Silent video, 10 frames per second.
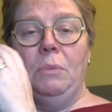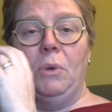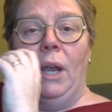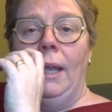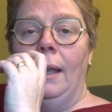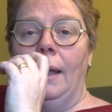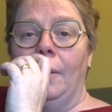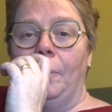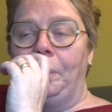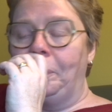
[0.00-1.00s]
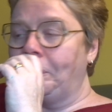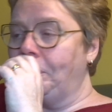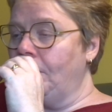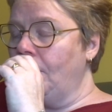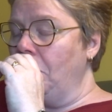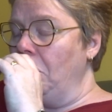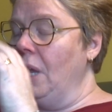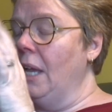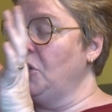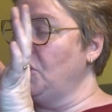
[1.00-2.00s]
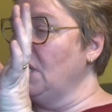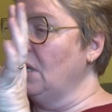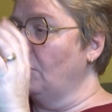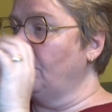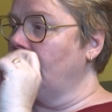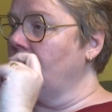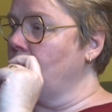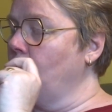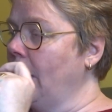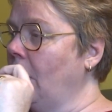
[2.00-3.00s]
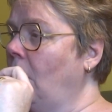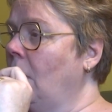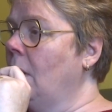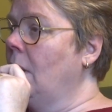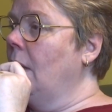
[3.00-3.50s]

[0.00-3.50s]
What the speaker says: break and she loved it as well.